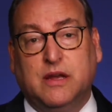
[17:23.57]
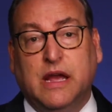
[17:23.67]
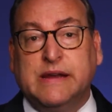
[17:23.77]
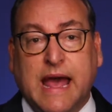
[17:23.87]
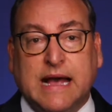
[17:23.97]

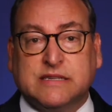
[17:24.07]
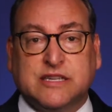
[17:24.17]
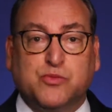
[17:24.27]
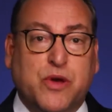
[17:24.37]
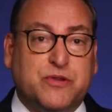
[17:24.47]
and
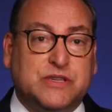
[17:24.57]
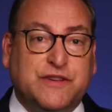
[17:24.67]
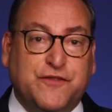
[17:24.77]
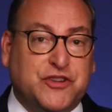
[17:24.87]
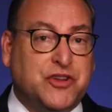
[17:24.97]
asks whether
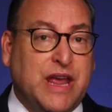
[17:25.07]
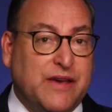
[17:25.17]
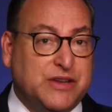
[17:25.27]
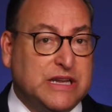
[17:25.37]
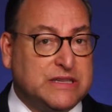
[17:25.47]
sufficient
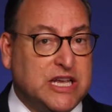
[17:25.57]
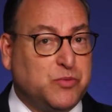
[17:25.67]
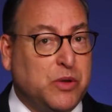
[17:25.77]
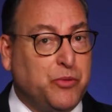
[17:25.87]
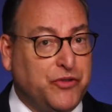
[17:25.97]
evidence has
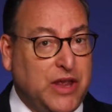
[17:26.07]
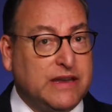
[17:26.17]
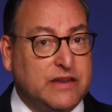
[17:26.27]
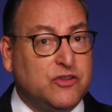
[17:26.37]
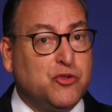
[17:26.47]
been
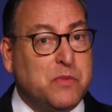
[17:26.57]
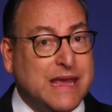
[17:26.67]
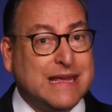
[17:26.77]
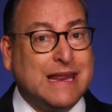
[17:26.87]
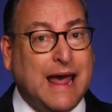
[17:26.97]
presented to
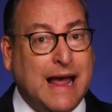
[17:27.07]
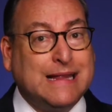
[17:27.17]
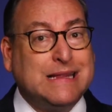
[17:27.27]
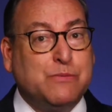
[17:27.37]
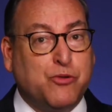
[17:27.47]
make it
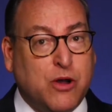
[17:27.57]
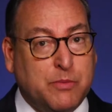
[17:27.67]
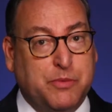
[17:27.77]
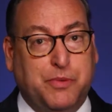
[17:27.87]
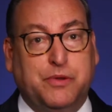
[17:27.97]
highly
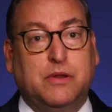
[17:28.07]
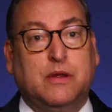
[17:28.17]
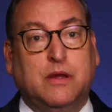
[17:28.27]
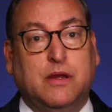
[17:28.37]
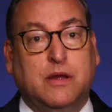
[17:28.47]
probable
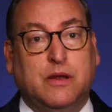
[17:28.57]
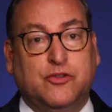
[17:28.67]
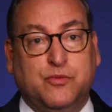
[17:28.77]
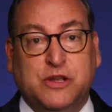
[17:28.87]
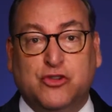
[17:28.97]

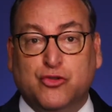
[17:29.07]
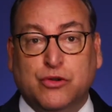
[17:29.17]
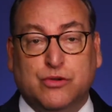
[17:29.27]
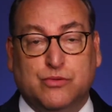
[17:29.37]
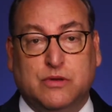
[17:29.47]
to be
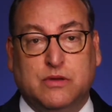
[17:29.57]
true